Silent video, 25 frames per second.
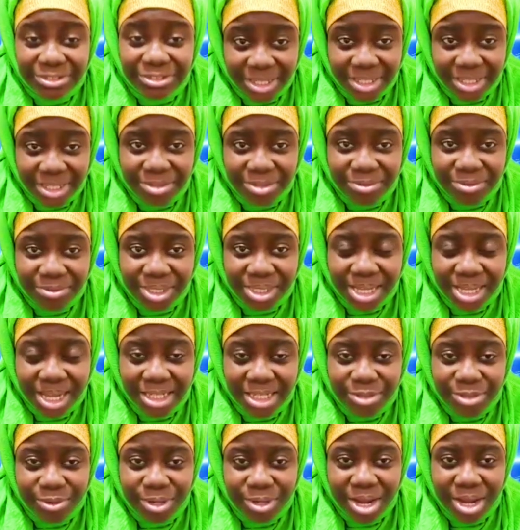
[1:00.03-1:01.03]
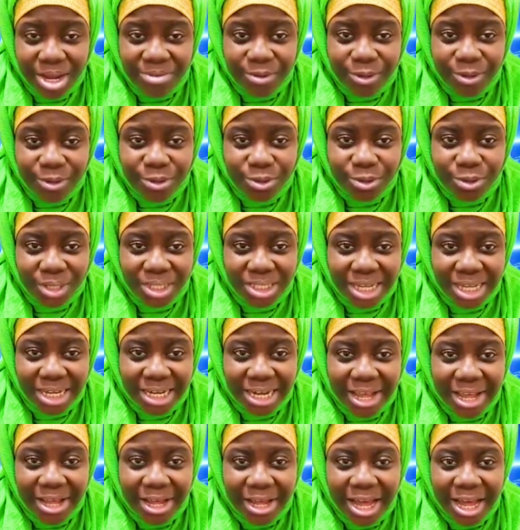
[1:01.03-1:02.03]
interesting research when I first saw it,
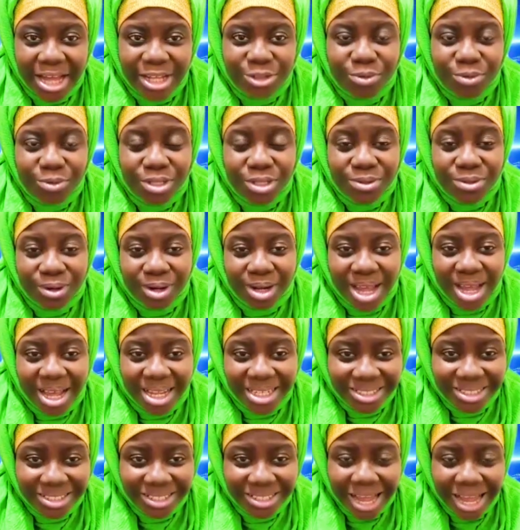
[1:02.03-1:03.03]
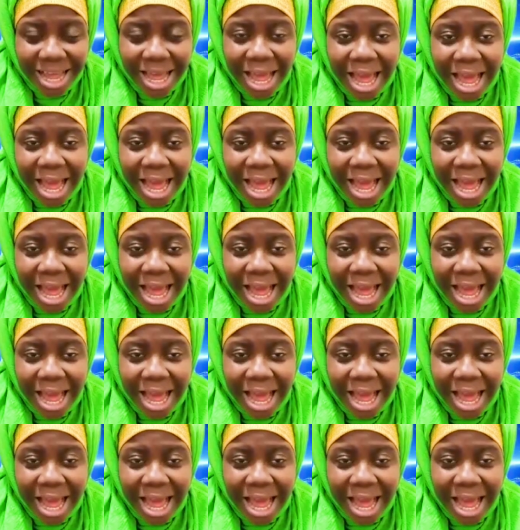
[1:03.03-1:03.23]
and I can't wait to learn